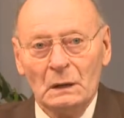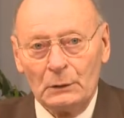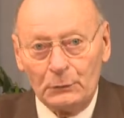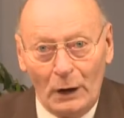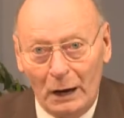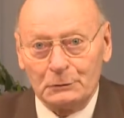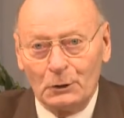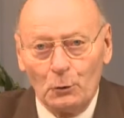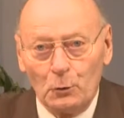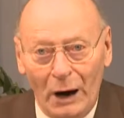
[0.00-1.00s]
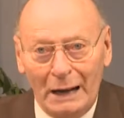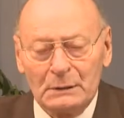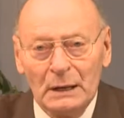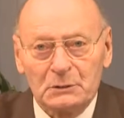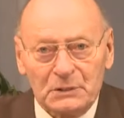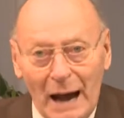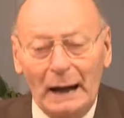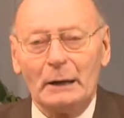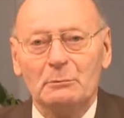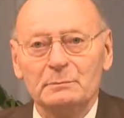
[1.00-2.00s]
not one
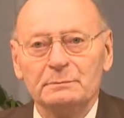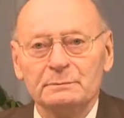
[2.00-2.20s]
time.